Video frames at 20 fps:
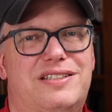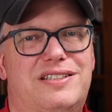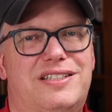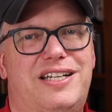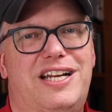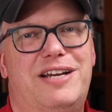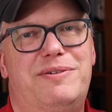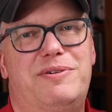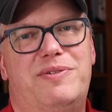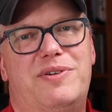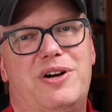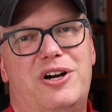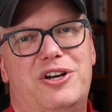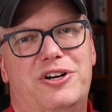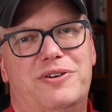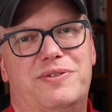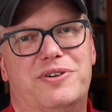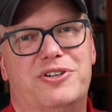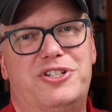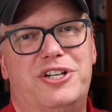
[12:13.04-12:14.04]
Today we've gone
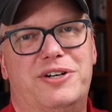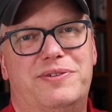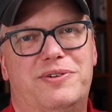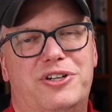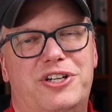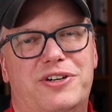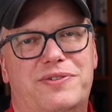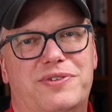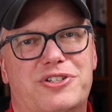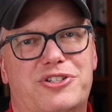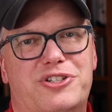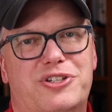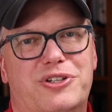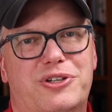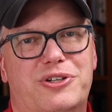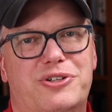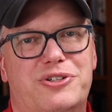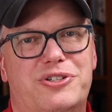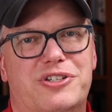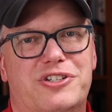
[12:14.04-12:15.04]
over several different
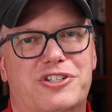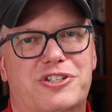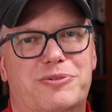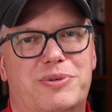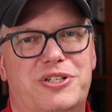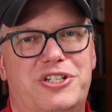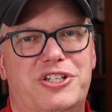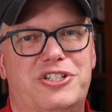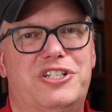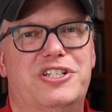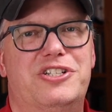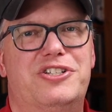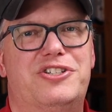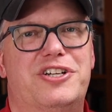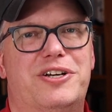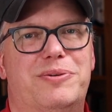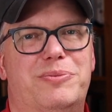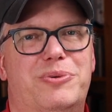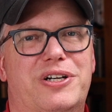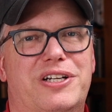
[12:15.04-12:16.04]
solutions, but just in
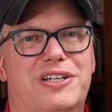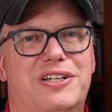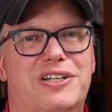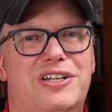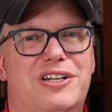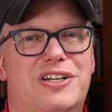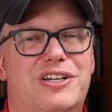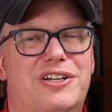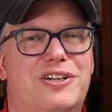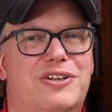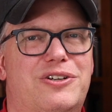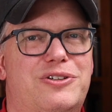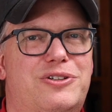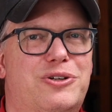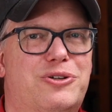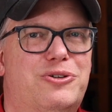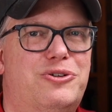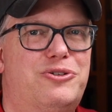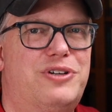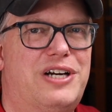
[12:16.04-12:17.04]
summary,
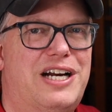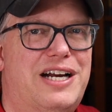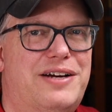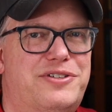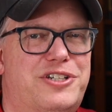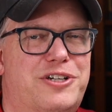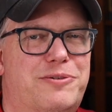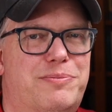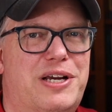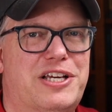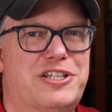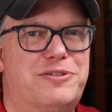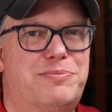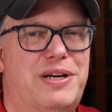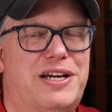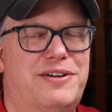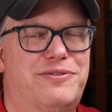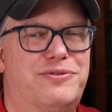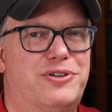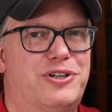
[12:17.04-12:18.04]
Google Drive is your best
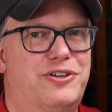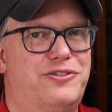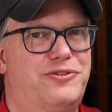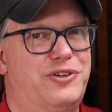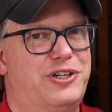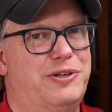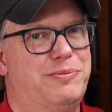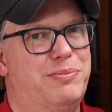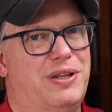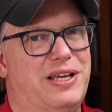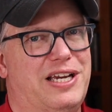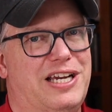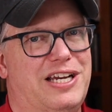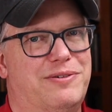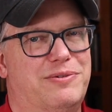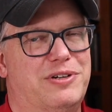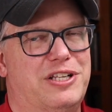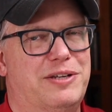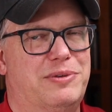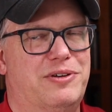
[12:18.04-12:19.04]
bet for a free plan
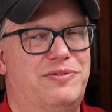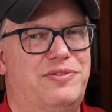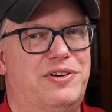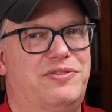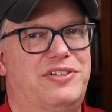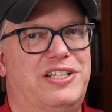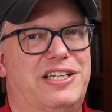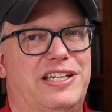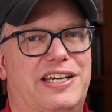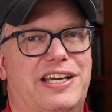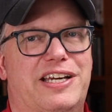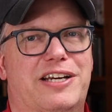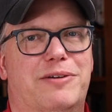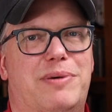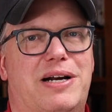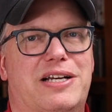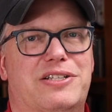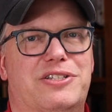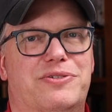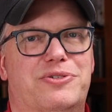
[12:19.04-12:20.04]
with up to 15
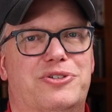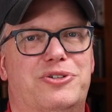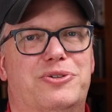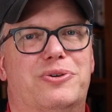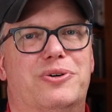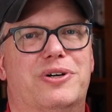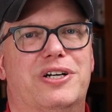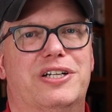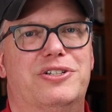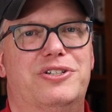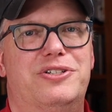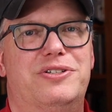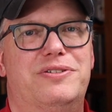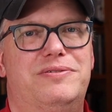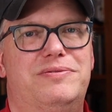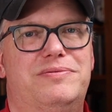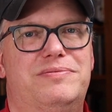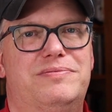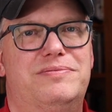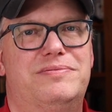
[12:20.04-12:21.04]
gigabytes of storage.
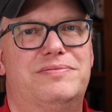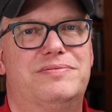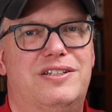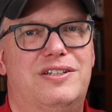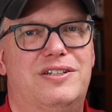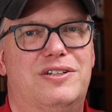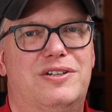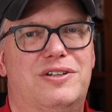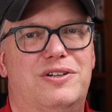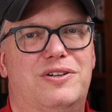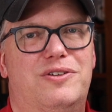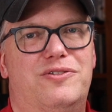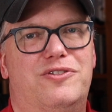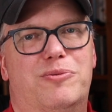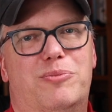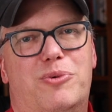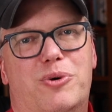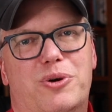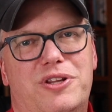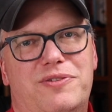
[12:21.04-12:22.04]
For
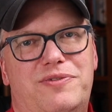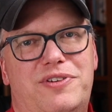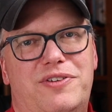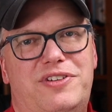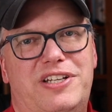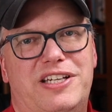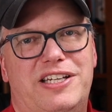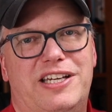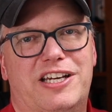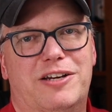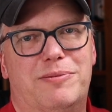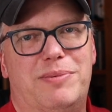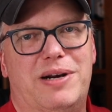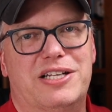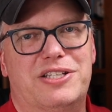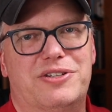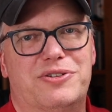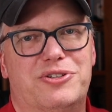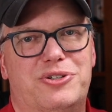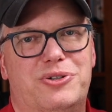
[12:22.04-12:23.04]
more than 15
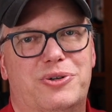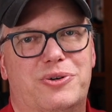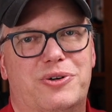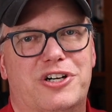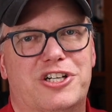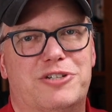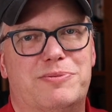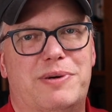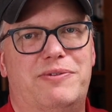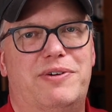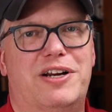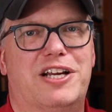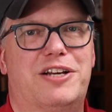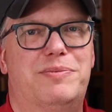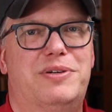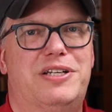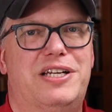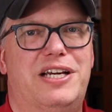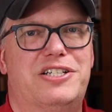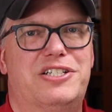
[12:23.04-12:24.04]
gigabytes of storage, my
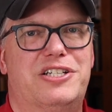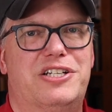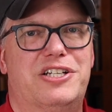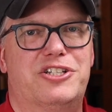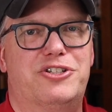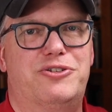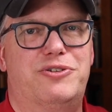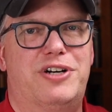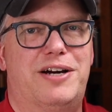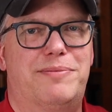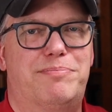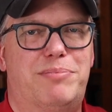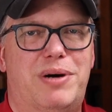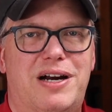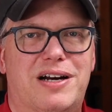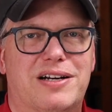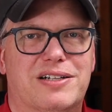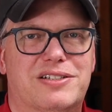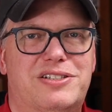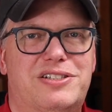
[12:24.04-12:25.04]
recommendation is
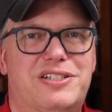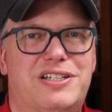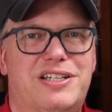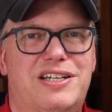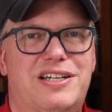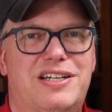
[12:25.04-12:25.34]
Dropbox.